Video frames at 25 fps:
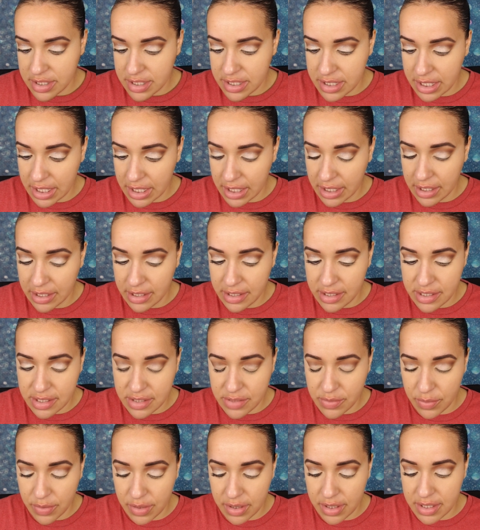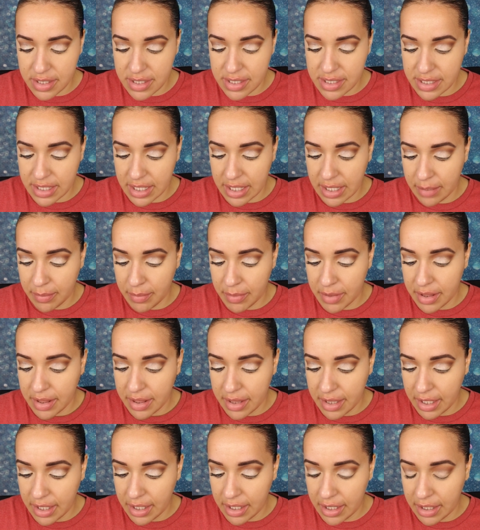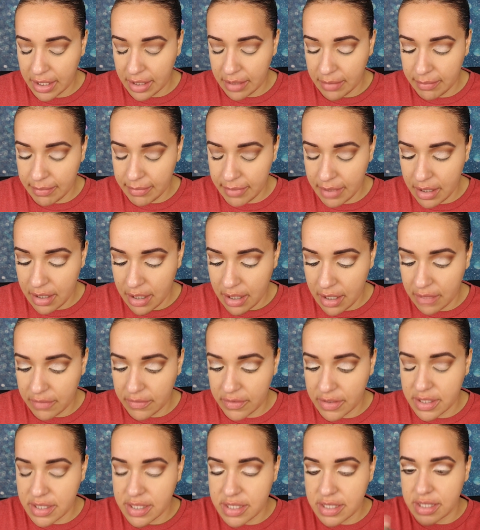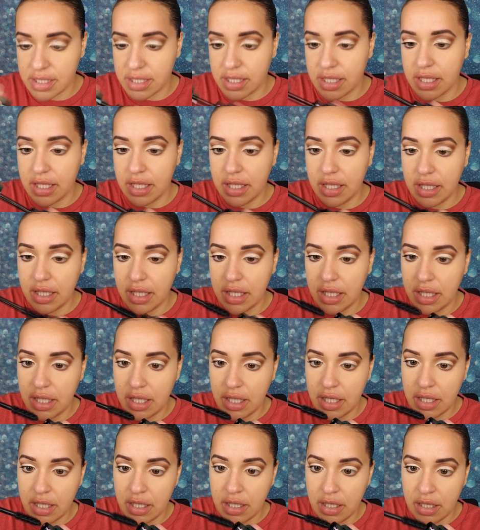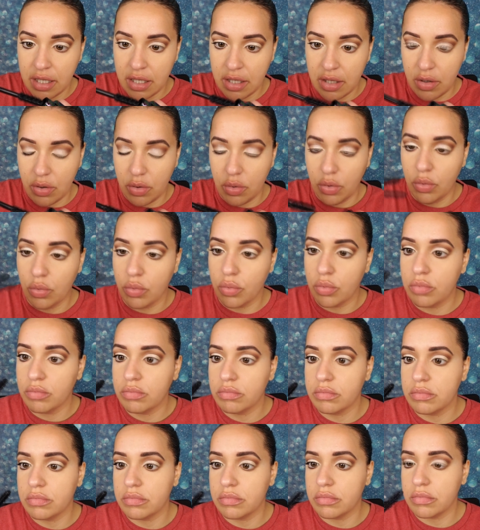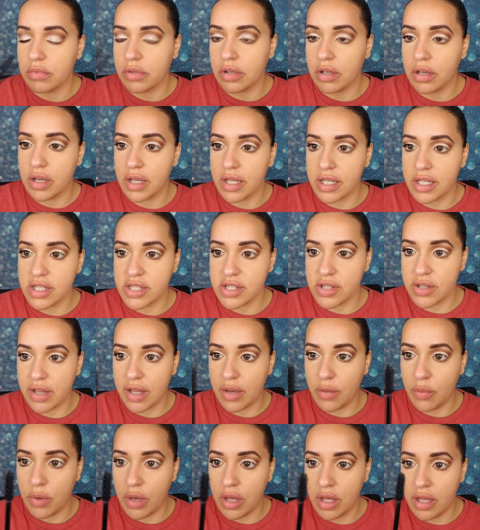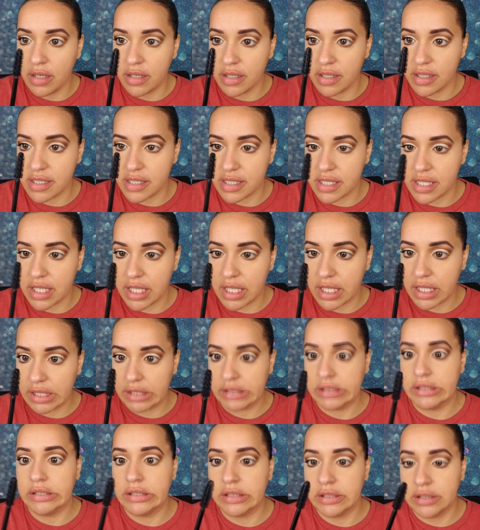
stays with the same theme, obviously. Oh, all right, so that wand is like